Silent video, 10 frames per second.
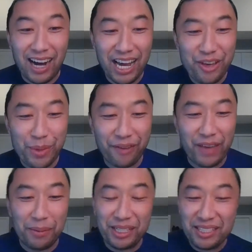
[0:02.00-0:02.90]
Hi, Yuming
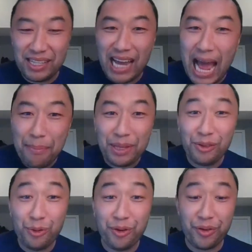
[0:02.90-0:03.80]
families. Happy
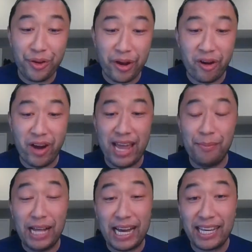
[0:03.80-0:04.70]
Lunar New Year
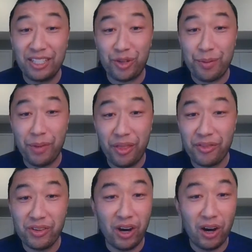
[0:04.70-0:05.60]
and Black History
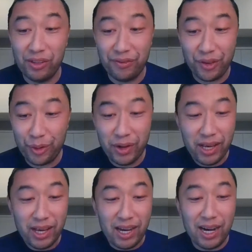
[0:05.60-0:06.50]
Month to all of you.
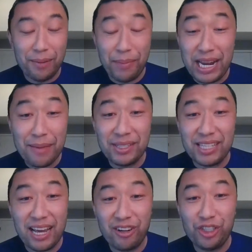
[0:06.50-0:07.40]
Uh, my name
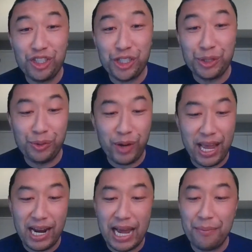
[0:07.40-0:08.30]
is Ener Chiu,
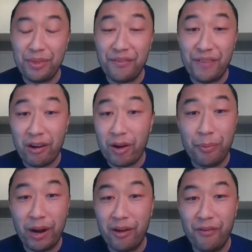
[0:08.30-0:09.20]
and I am the very
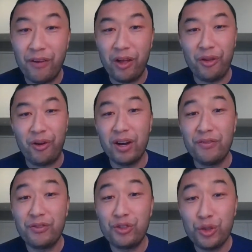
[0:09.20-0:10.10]
proud father
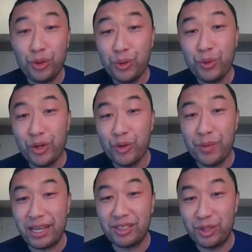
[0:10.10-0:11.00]
of two
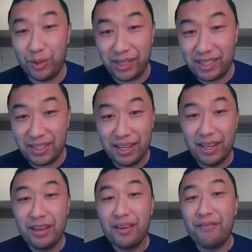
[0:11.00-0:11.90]
Yuming students,
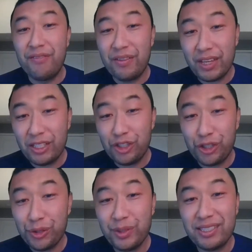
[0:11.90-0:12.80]
Vivian
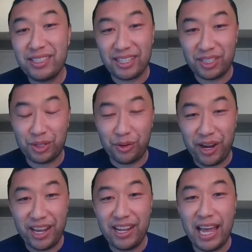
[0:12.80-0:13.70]
Chiu in sixth
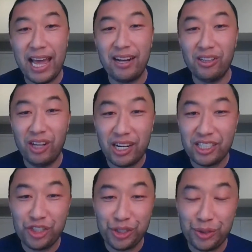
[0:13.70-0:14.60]
grade and
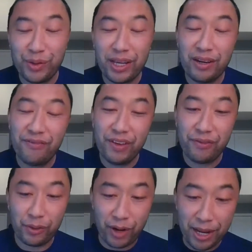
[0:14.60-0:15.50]
Alana Chiu in
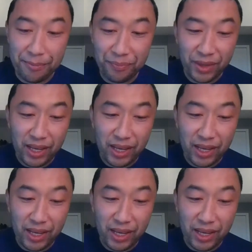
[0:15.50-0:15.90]
fifth grade.